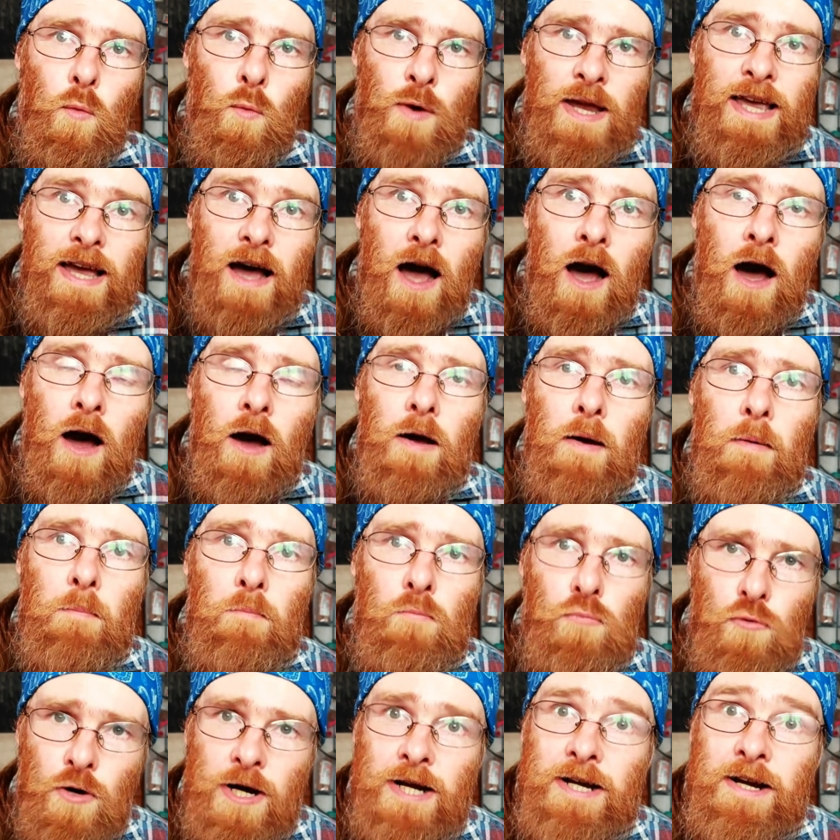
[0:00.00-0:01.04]
We are
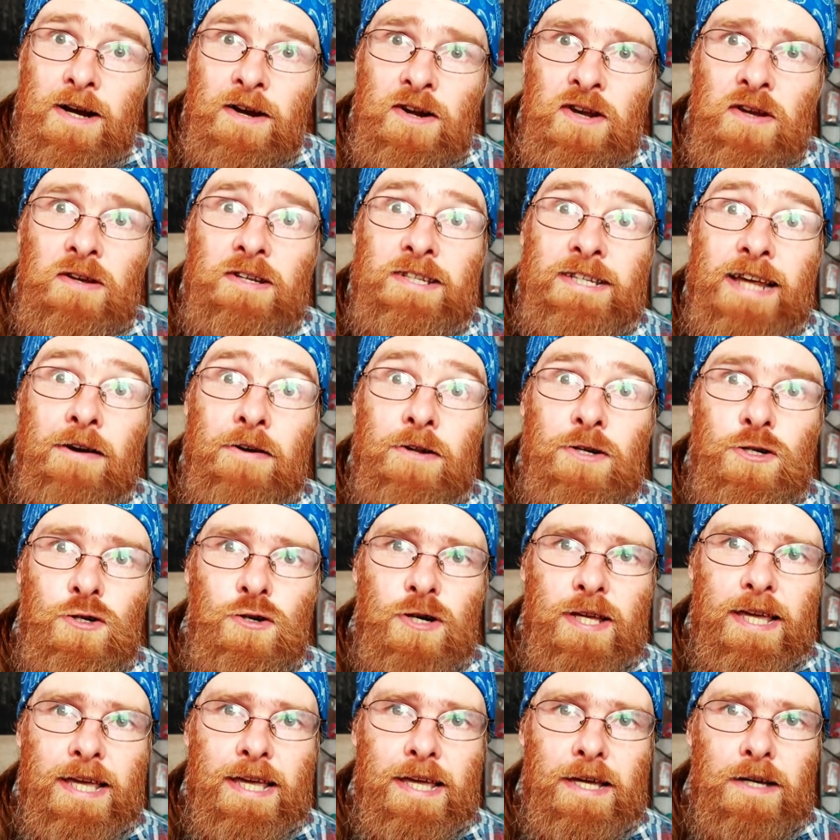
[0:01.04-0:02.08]
breaking new
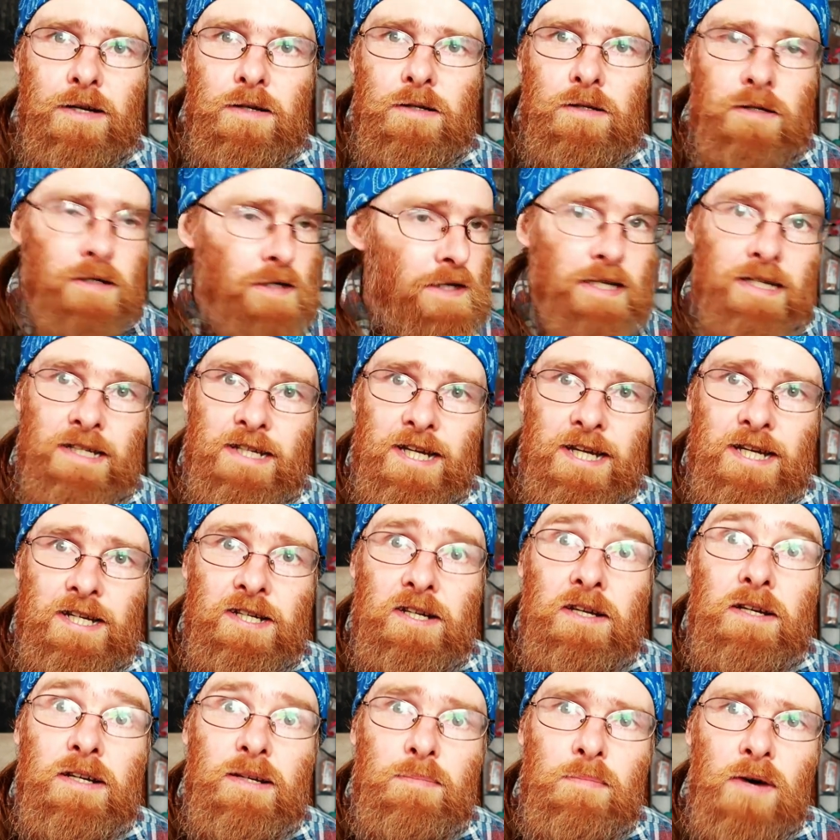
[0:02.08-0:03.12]
territory here.
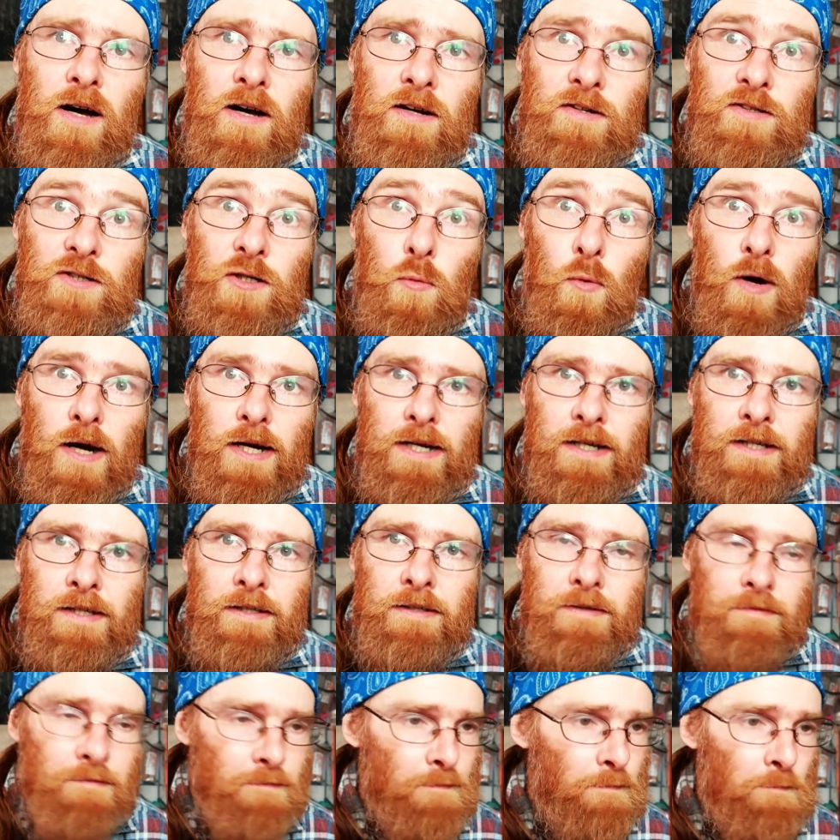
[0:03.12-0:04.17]
Tin tomato wine.
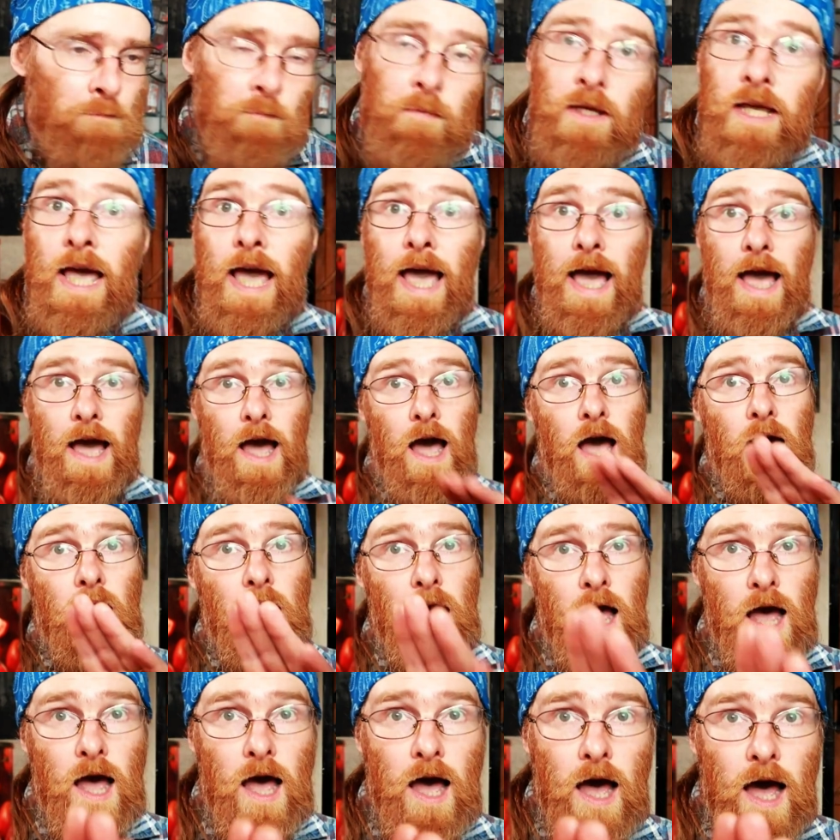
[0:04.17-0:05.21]

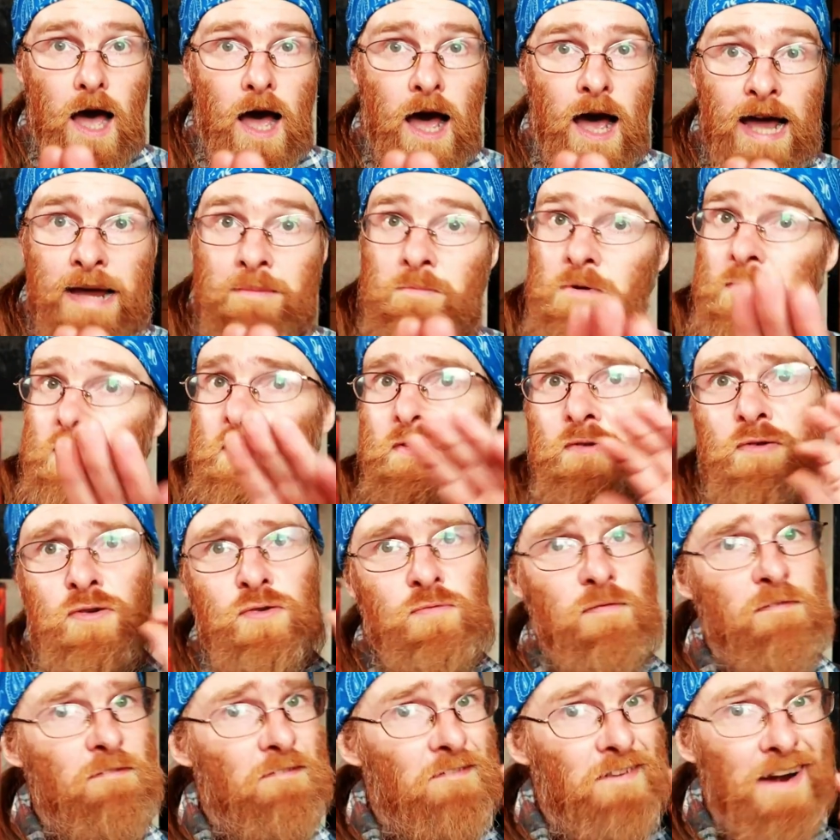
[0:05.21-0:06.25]
I'm going to
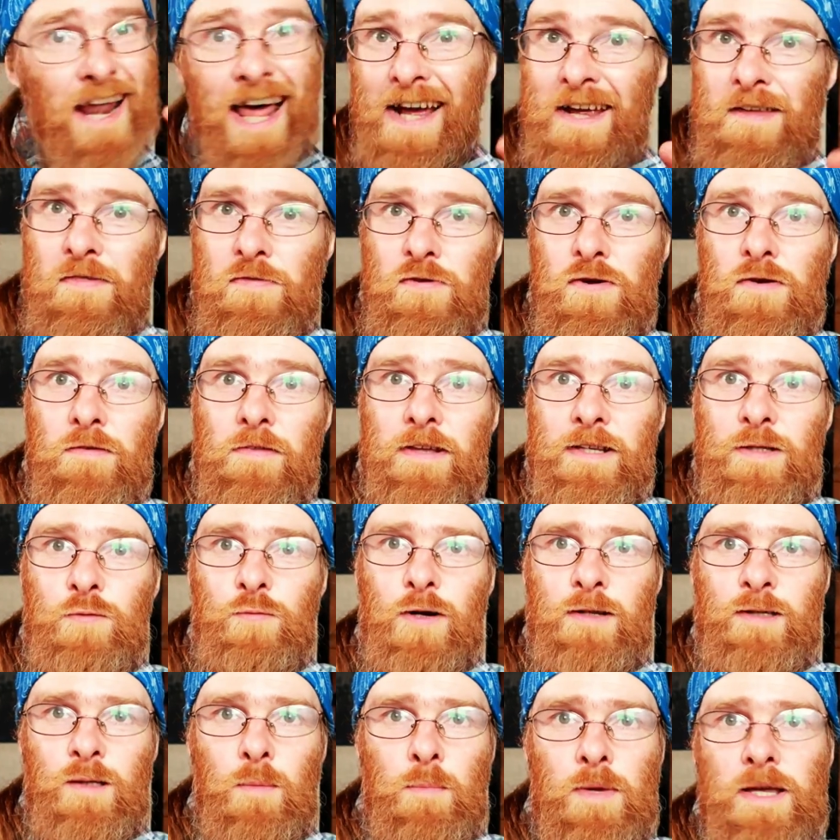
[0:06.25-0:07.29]
fly through this
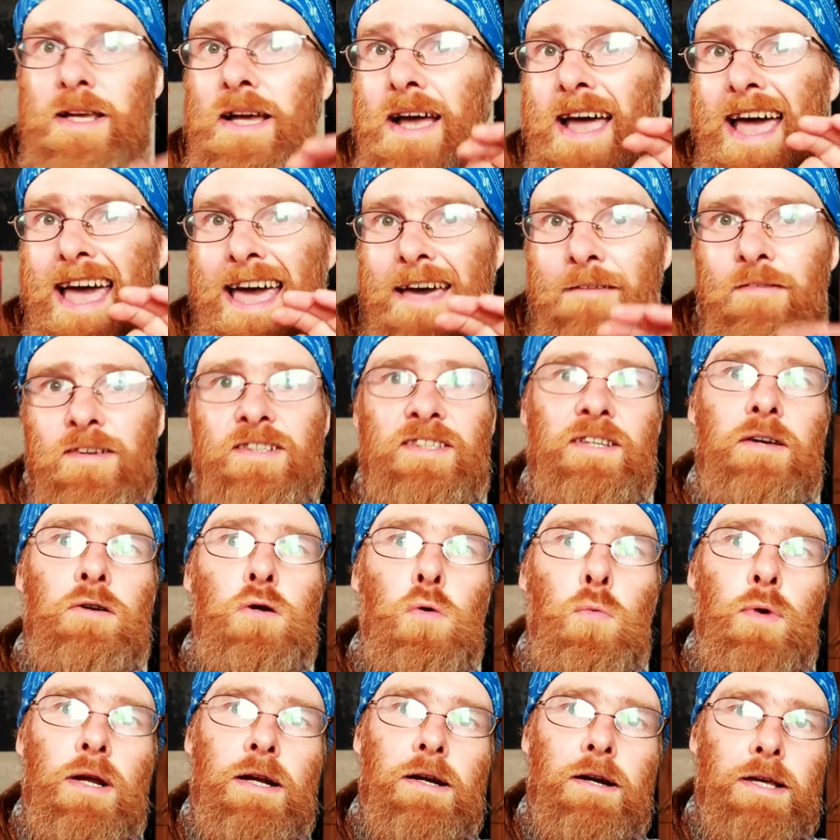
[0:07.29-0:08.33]
recipe ever so
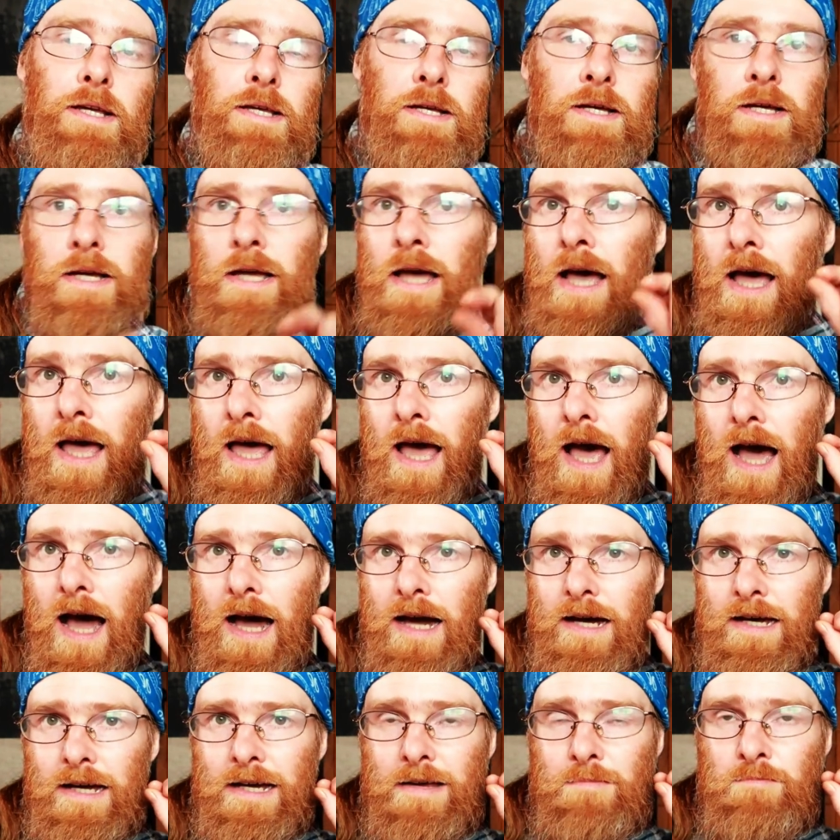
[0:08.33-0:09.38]
quickly,
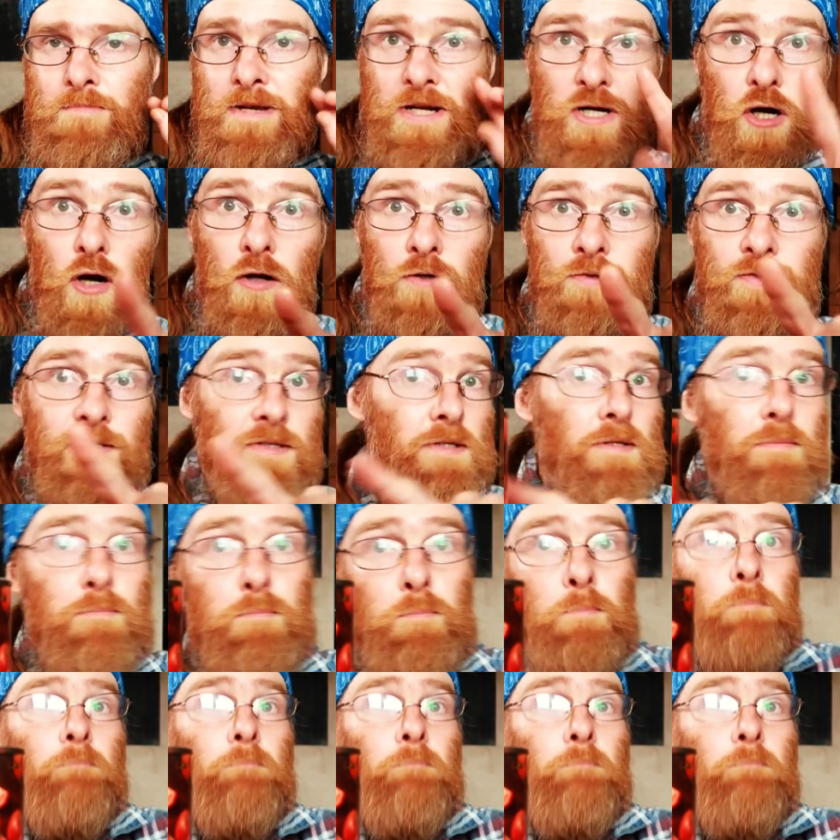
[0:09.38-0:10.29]
because